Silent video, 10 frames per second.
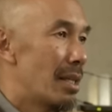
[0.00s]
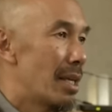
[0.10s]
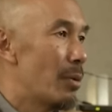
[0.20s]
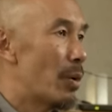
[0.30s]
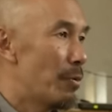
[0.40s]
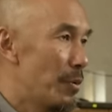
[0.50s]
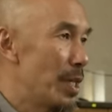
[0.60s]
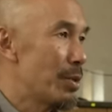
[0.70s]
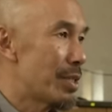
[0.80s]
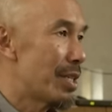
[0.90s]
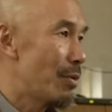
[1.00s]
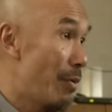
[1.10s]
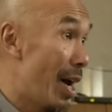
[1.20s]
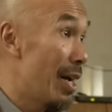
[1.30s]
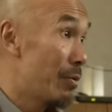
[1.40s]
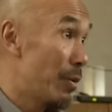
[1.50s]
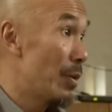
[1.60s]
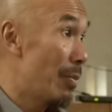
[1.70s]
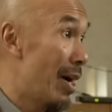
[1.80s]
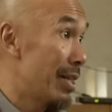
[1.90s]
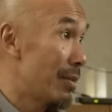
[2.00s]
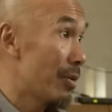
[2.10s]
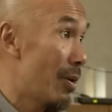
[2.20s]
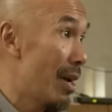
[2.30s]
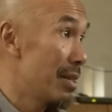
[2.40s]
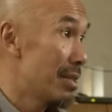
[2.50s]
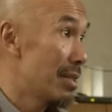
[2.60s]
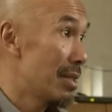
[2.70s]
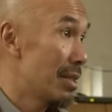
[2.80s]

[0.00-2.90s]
they refuse to divide from the body of Christ.